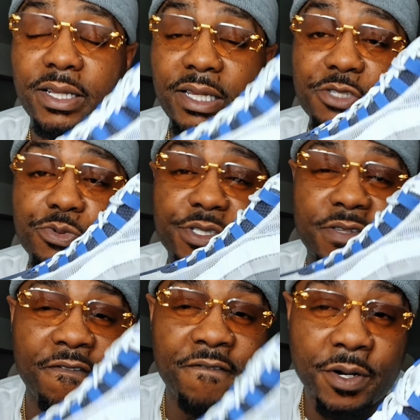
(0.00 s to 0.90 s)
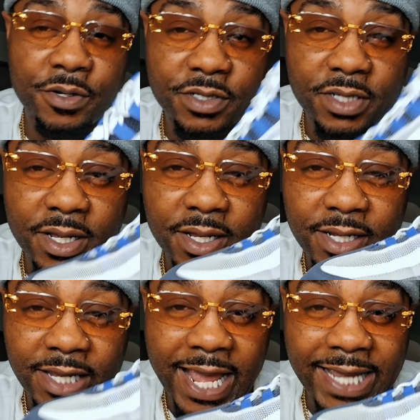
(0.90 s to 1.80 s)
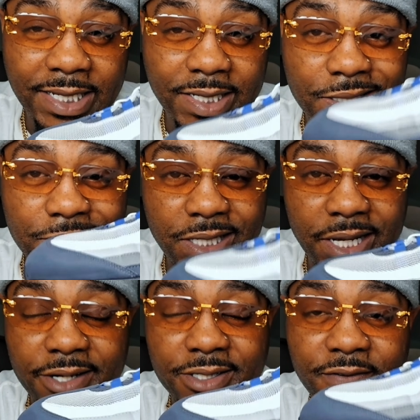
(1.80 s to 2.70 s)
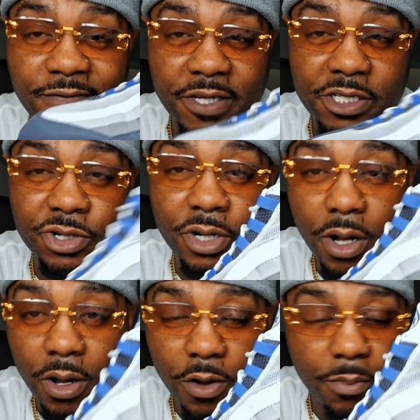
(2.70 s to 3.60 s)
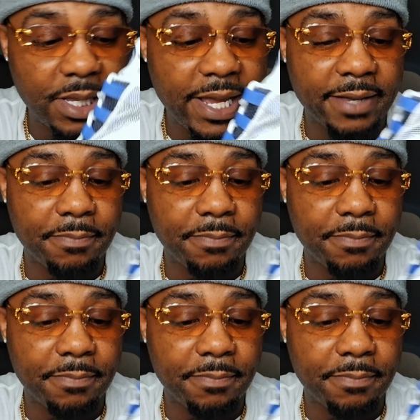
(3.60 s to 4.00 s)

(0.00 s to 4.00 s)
this was the first Nike sneaker to feature an all-black